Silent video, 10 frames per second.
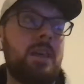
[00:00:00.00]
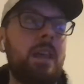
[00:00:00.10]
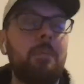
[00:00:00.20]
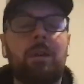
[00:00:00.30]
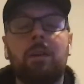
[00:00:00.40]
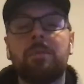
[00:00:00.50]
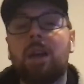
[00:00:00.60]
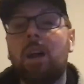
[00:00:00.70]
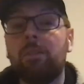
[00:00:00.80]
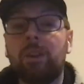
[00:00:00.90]
Because then that
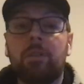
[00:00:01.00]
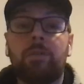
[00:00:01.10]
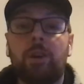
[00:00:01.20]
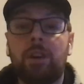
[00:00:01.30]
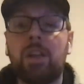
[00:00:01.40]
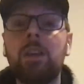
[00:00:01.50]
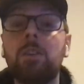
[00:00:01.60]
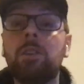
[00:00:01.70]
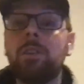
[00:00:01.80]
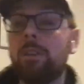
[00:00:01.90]
becomes kind of like a
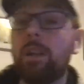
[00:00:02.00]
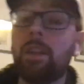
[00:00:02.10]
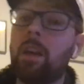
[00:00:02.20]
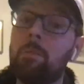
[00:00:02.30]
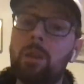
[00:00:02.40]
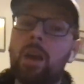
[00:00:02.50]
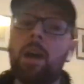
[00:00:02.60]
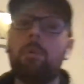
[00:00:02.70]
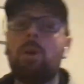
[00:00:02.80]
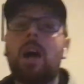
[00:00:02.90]
fun heel in the
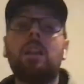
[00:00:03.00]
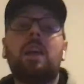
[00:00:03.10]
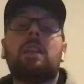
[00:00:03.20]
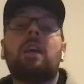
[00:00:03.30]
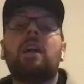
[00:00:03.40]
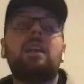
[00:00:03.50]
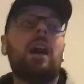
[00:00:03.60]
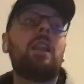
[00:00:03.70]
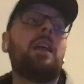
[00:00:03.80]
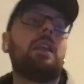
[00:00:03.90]
NBA. I like
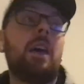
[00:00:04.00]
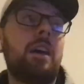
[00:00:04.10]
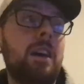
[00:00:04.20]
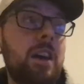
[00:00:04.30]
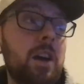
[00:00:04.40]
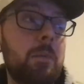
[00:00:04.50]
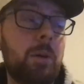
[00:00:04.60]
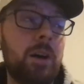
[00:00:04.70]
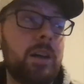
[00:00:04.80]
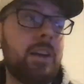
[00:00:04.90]
that. I like that.
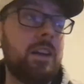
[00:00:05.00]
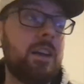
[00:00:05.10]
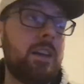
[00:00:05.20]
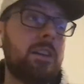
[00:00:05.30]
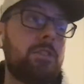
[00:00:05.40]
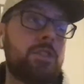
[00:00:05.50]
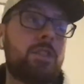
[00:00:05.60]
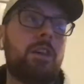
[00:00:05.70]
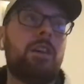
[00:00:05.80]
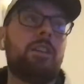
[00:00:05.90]
But
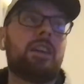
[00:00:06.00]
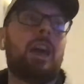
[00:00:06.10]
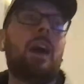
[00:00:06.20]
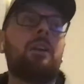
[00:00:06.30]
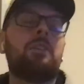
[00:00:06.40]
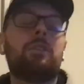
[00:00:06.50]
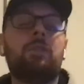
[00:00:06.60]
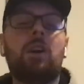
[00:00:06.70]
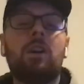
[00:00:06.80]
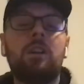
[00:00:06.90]
just the
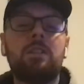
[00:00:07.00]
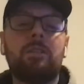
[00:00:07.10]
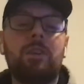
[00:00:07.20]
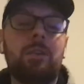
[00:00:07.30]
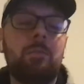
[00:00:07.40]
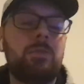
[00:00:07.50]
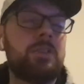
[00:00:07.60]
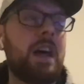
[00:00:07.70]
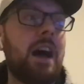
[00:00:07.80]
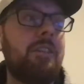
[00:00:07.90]
character flaws of
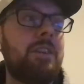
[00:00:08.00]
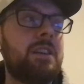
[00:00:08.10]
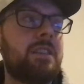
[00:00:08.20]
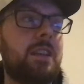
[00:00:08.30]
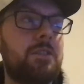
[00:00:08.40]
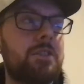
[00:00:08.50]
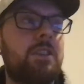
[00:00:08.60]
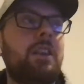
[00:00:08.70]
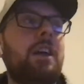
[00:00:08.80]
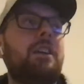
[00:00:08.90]
him, just obvious,
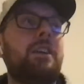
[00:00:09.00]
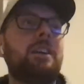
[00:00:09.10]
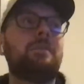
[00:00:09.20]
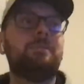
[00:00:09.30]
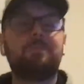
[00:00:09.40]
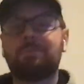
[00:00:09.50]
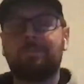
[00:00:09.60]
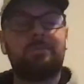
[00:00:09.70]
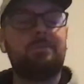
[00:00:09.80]
that are just glaring.